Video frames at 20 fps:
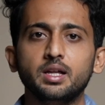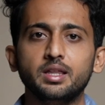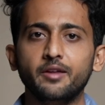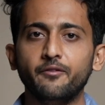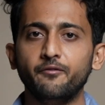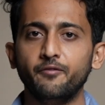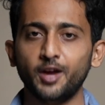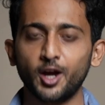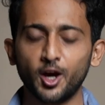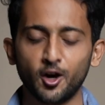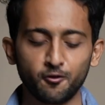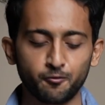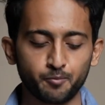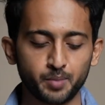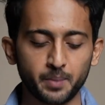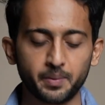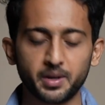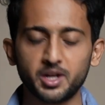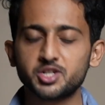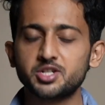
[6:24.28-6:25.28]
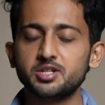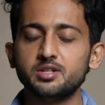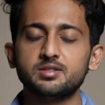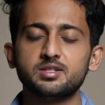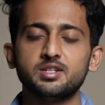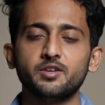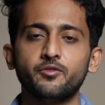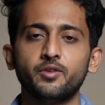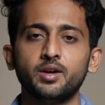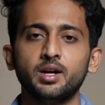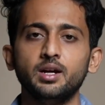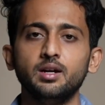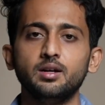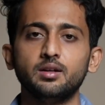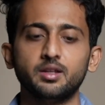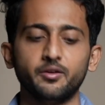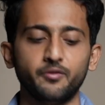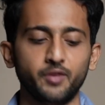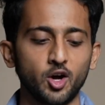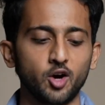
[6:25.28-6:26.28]
The way of preparation is
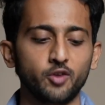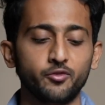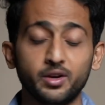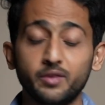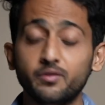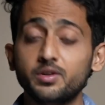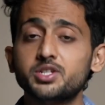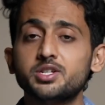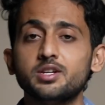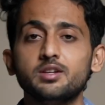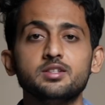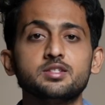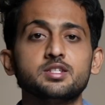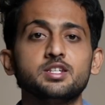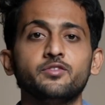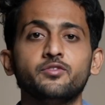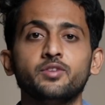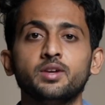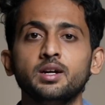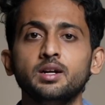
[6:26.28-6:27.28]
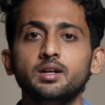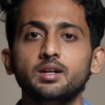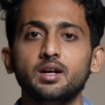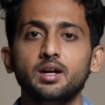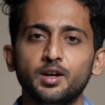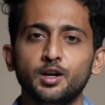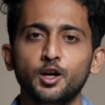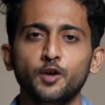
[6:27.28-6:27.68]
different, the way of revision is different.